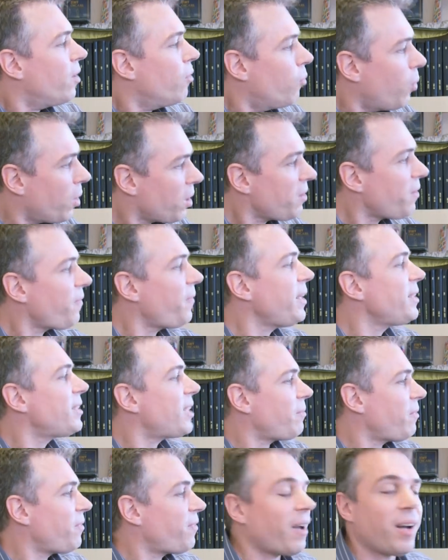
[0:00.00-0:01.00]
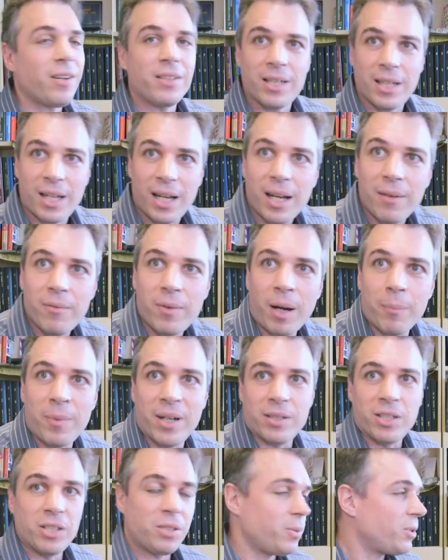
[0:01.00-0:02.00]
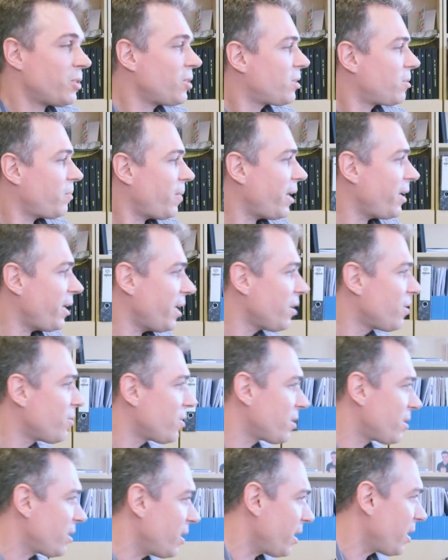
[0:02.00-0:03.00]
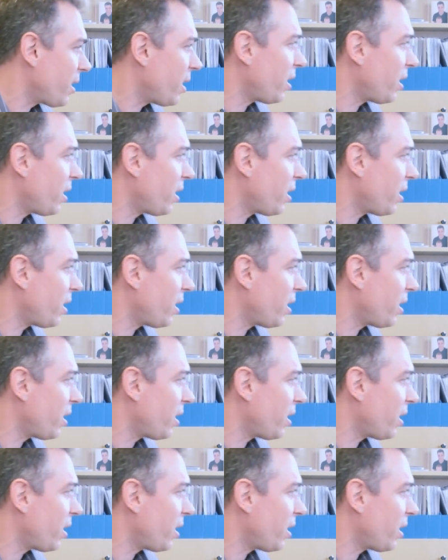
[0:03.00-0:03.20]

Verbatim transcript: One of the things that we found about this, which is very interesting,